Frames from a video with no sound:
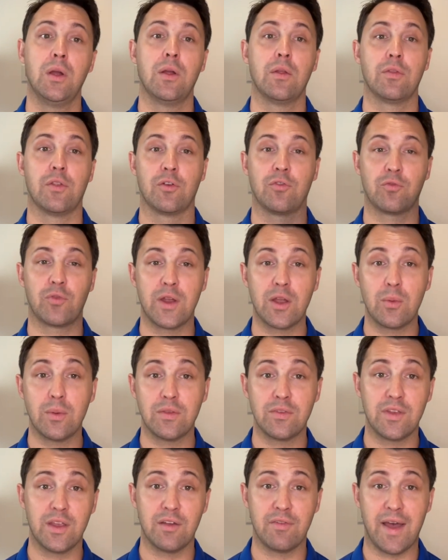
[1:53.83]
The
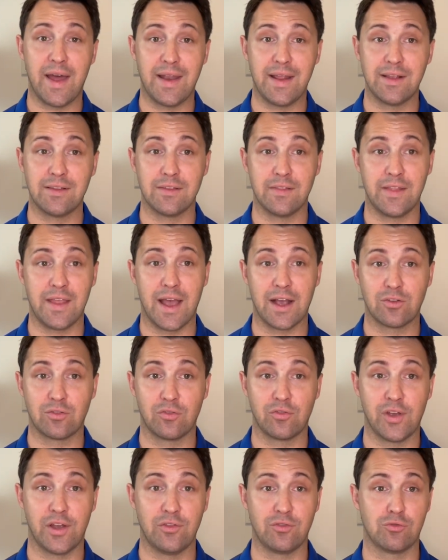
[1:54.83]
frequency of headaches in the
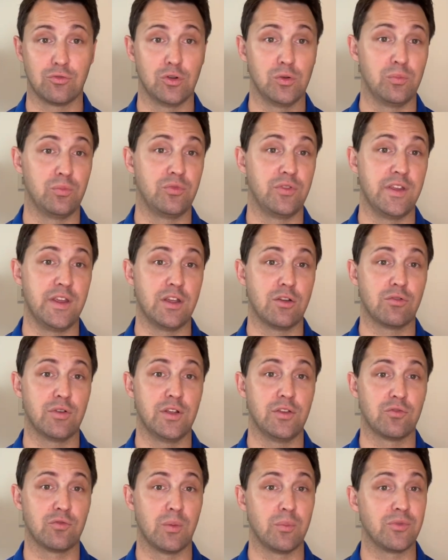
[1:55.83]
exercise group
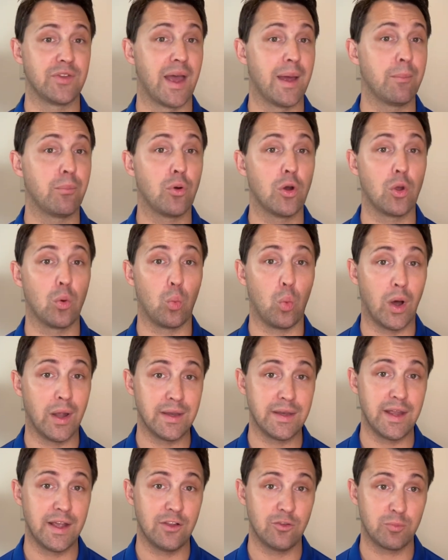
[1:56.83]
decreased from 10.1
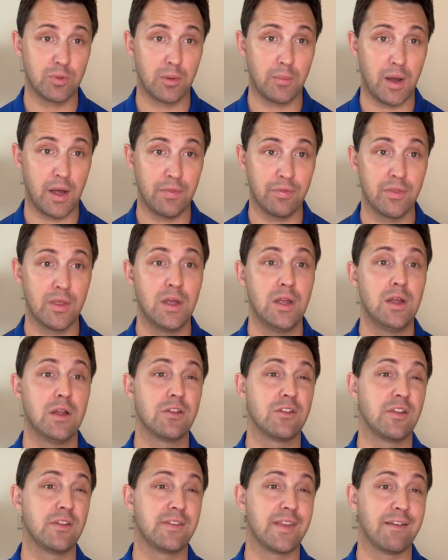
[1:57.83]
days per month
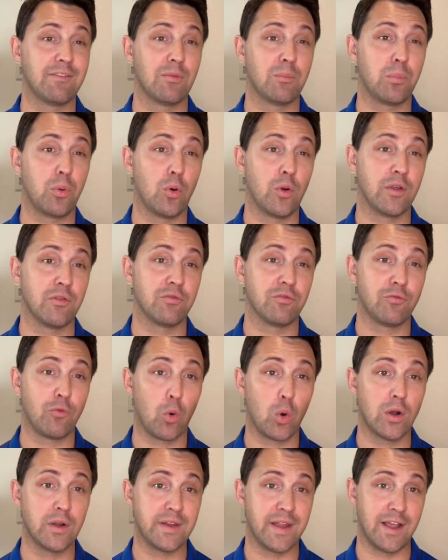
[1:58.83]
to
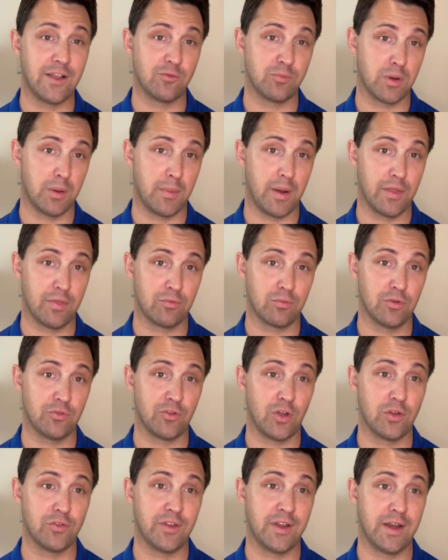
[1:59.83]
7.4 days per month,
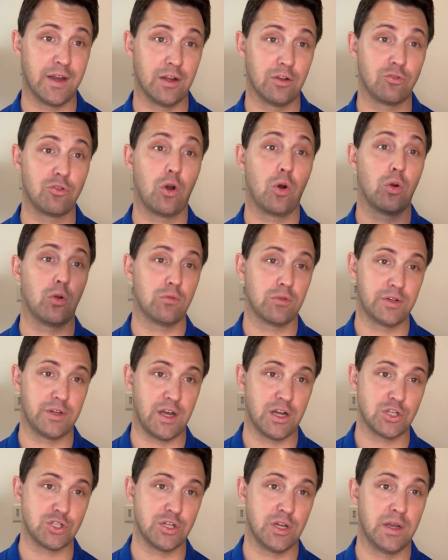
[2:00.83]
resulting in a total
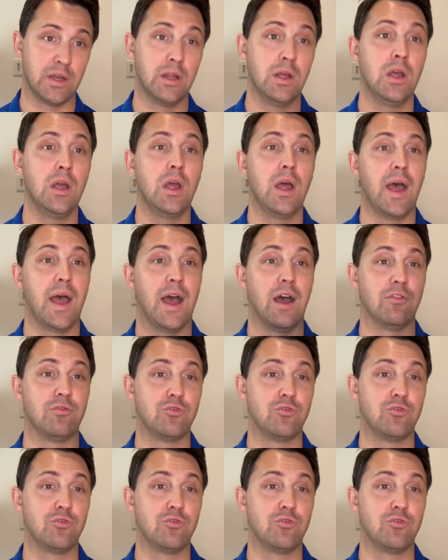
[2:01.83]
reduction of